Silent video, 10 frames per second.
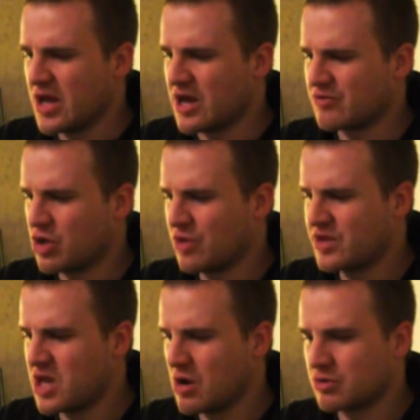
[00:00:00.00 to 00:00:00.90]
out of all
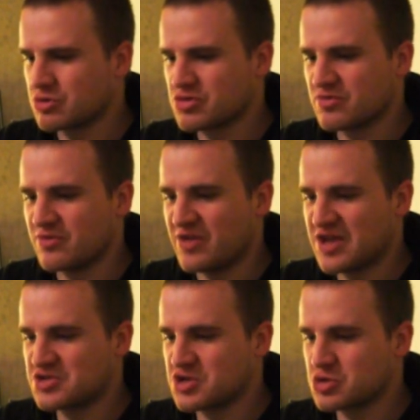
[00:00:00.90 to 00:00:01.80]
the characters from the
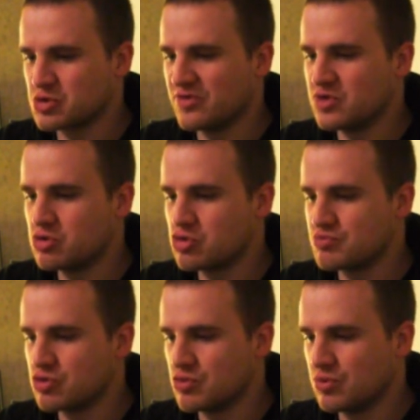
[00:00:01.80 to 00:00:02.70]
vast history of
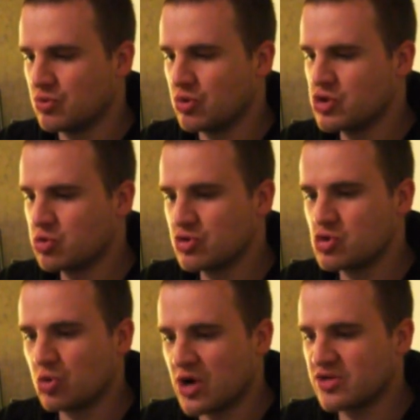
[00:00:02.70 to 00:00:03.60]
YouTube poop, which would
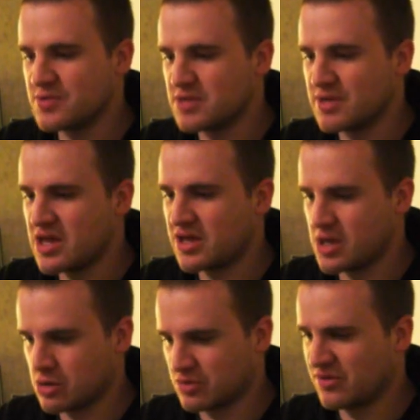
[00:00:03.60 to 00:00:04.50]
you want to be the main
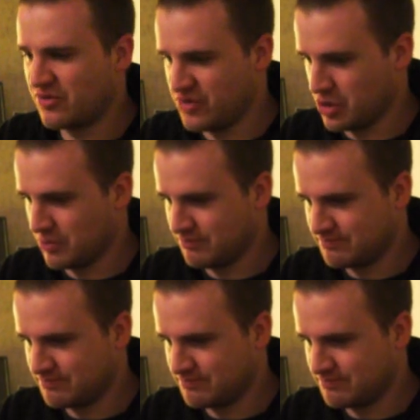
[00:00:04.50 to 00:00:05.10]
character of the film?